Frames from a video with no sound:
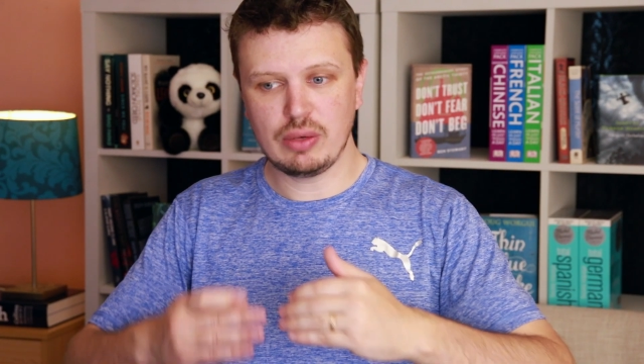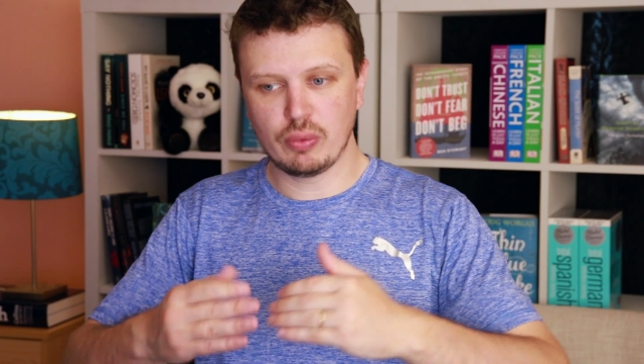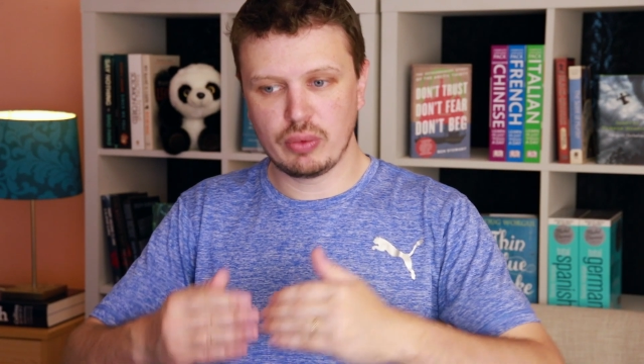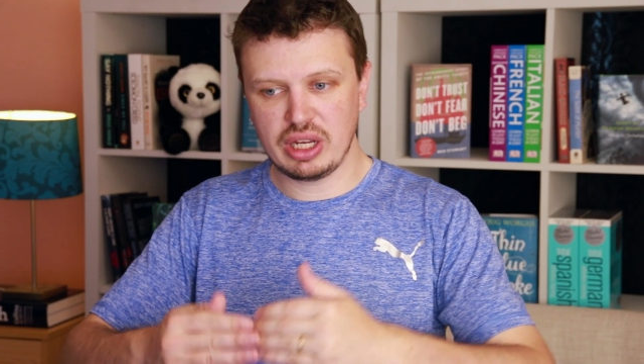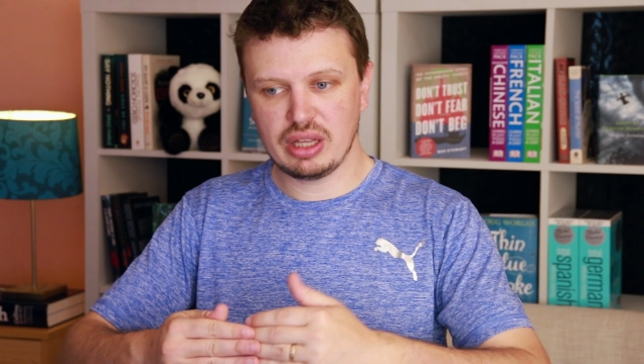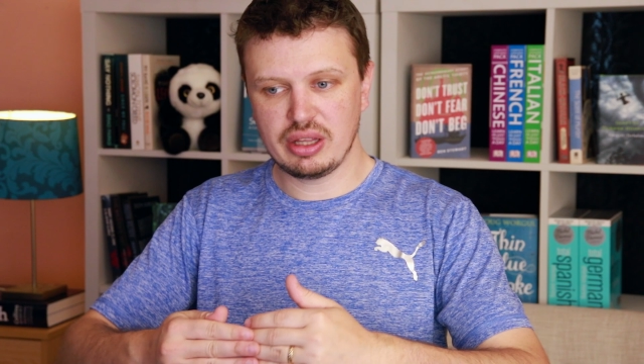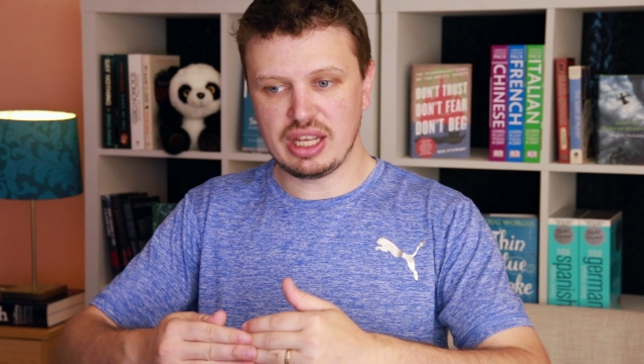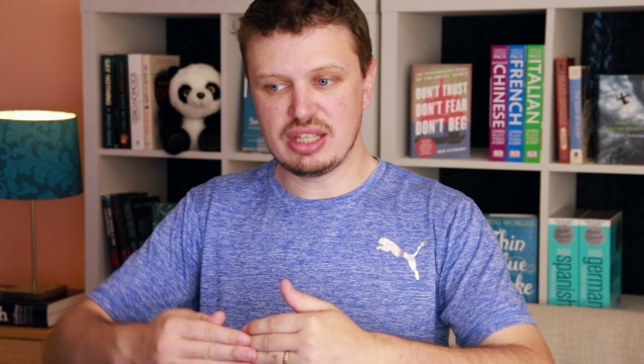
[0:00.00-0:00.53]

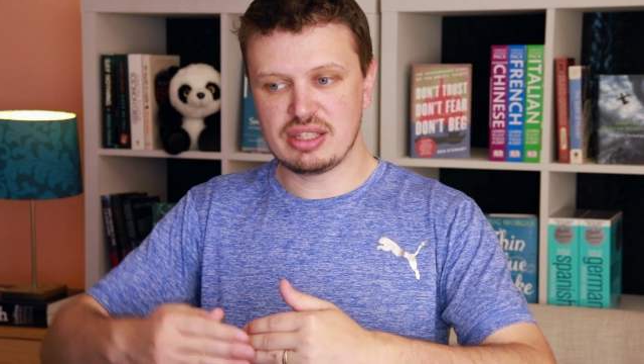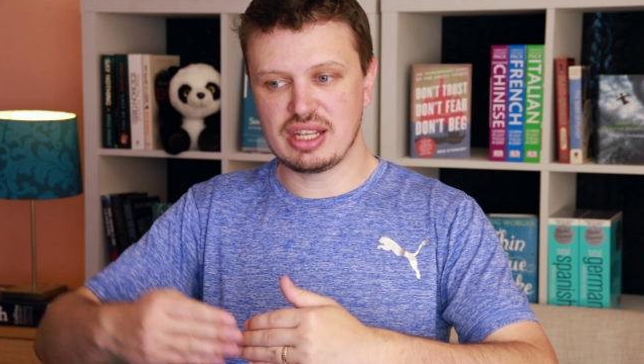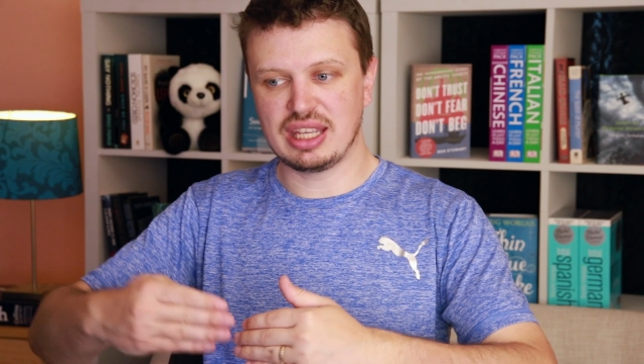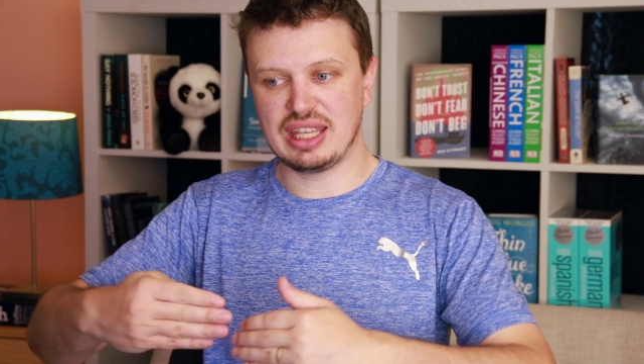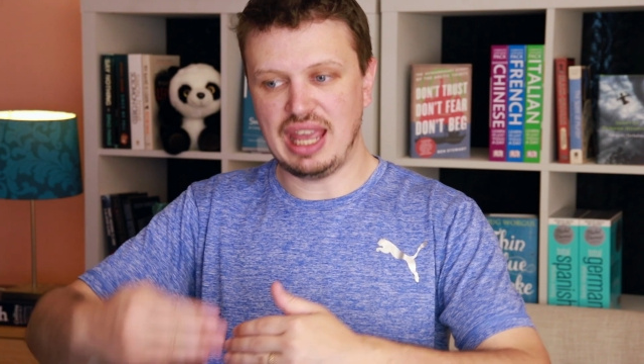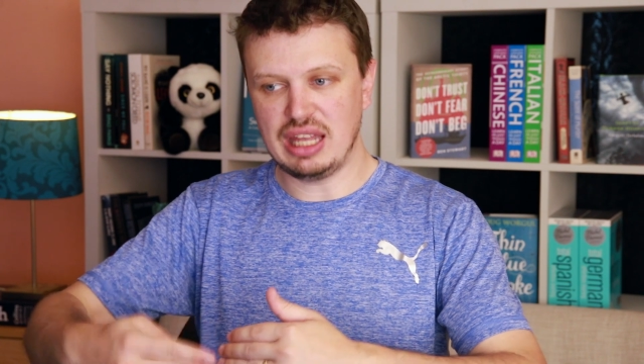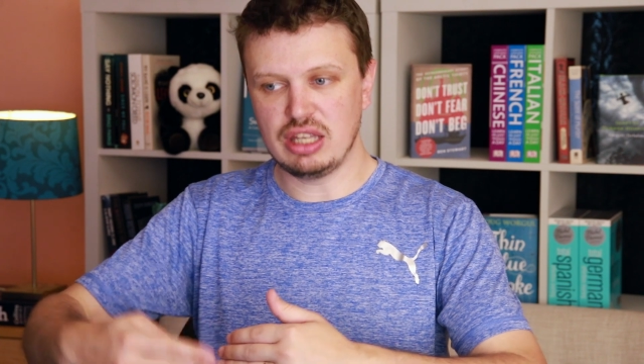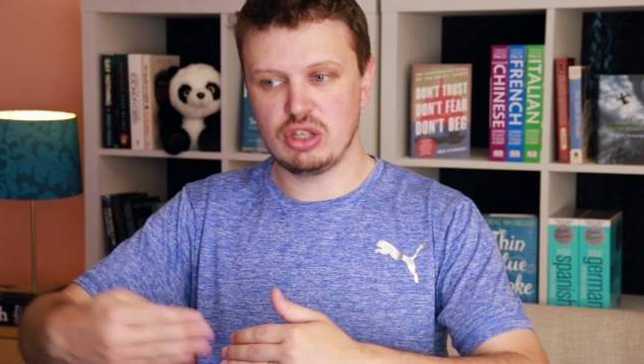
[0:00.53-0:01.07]
really to
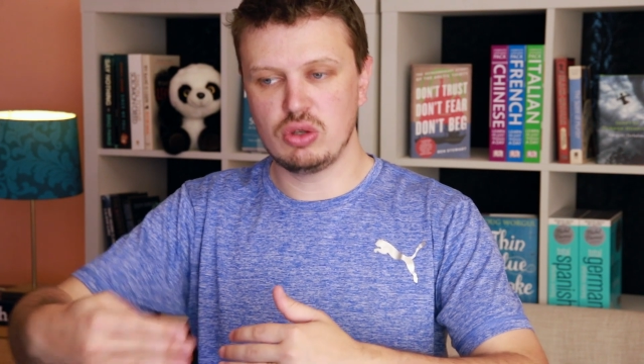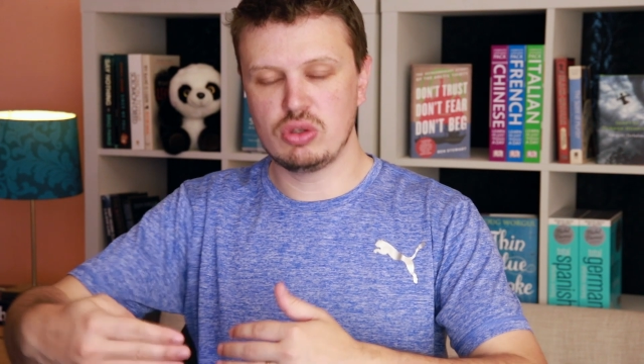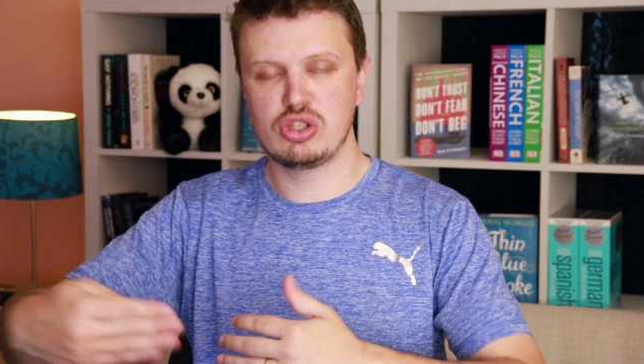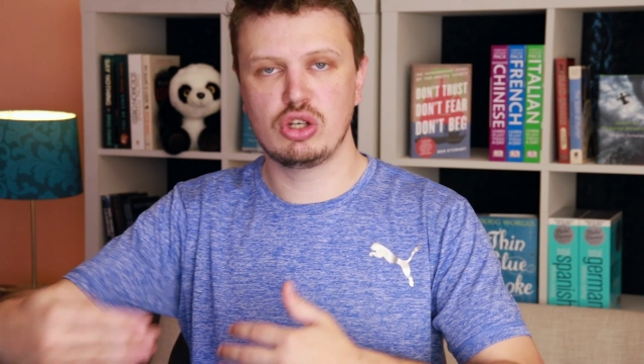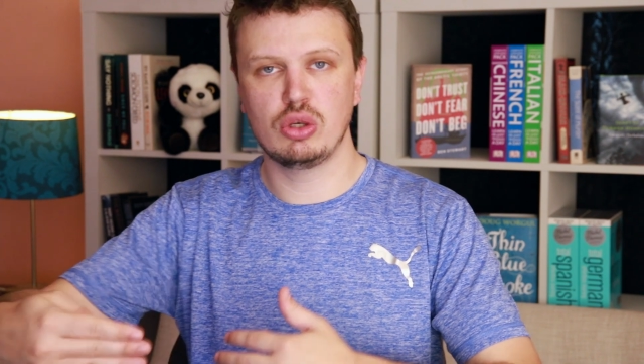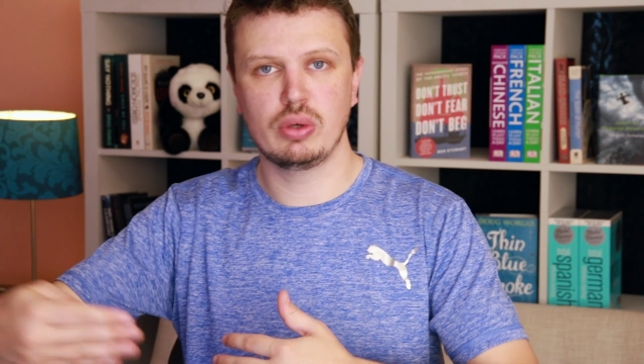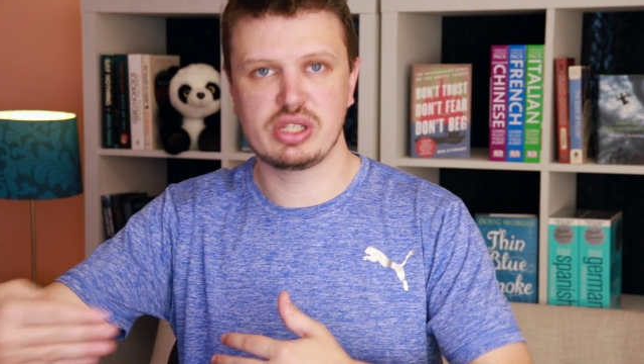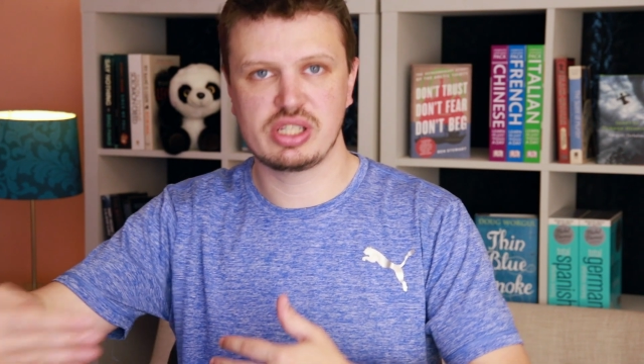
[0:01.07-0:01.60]
get you
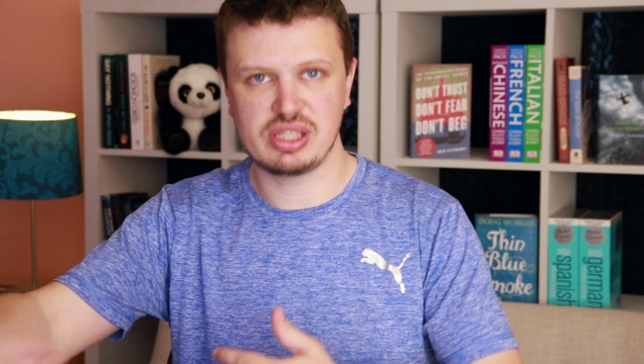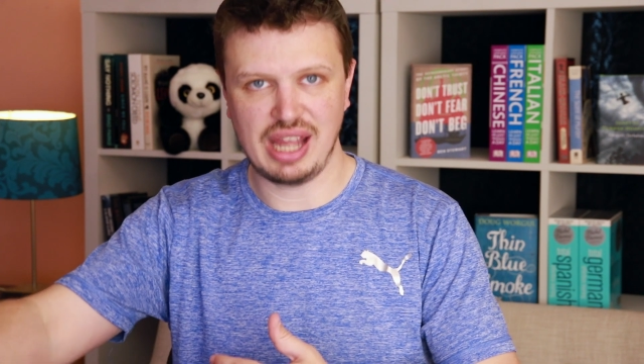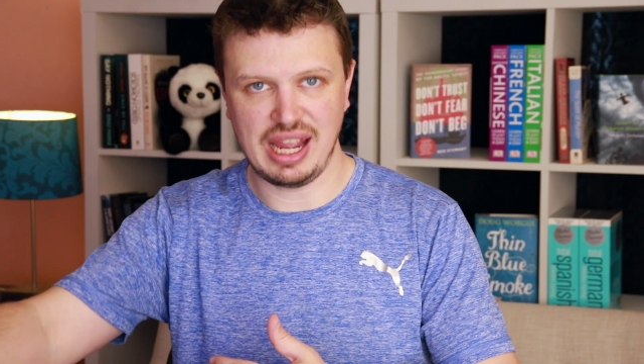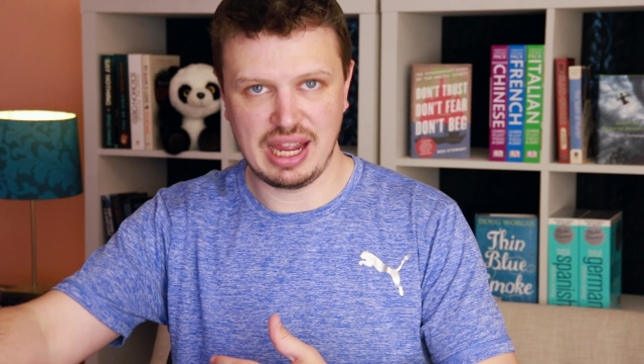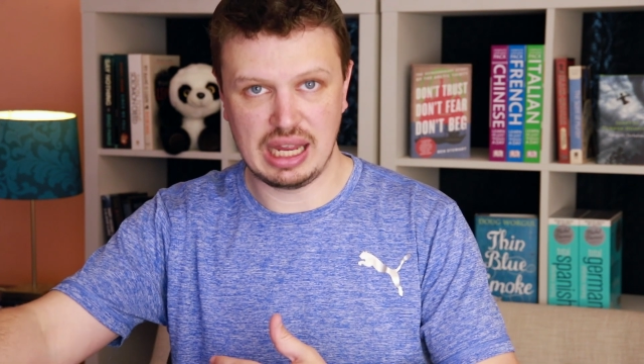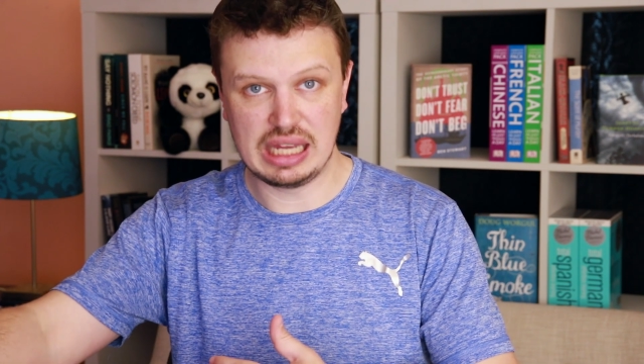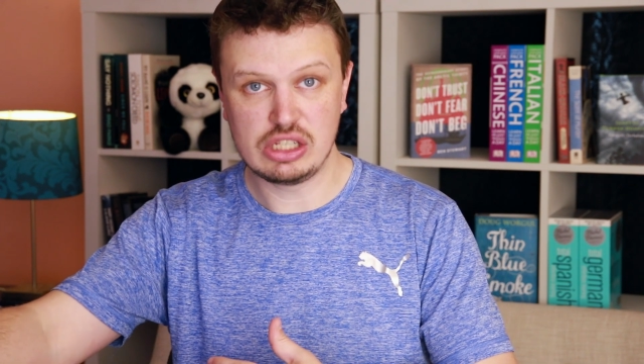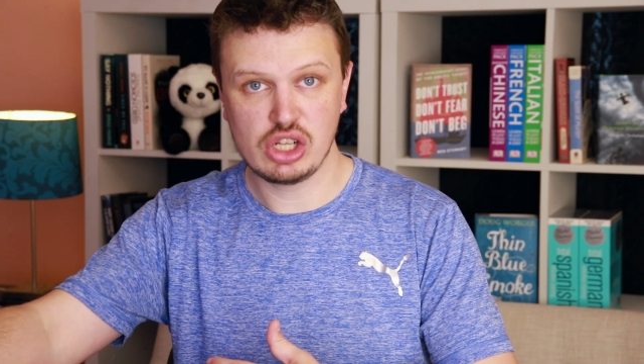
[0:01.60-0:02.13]
to a
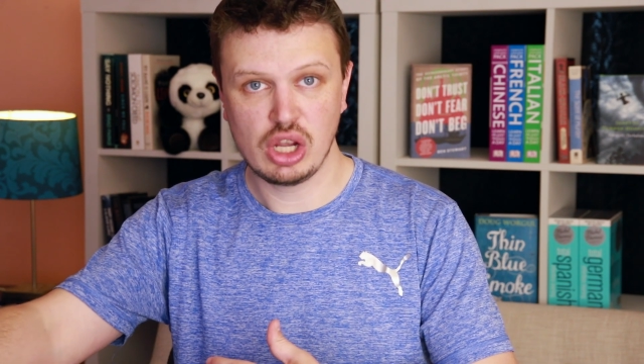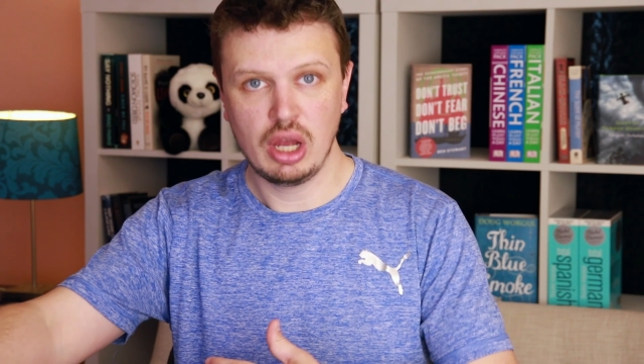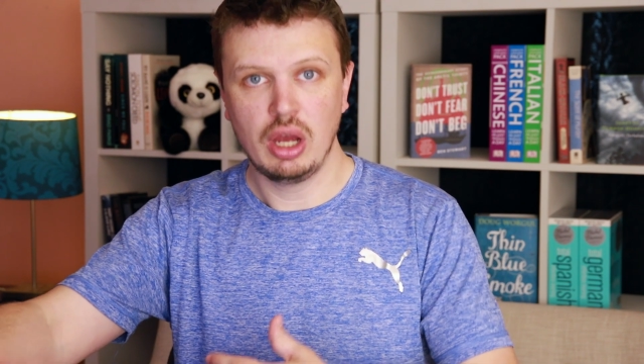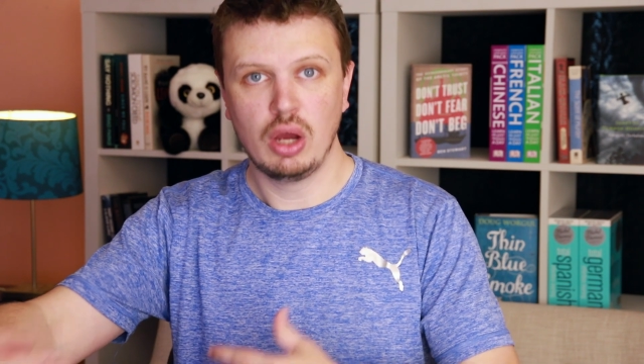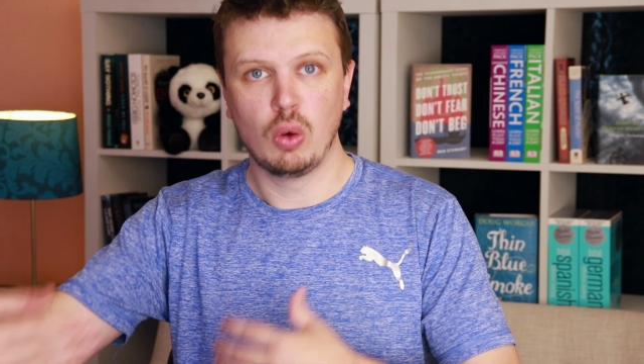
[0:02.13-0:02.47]
stage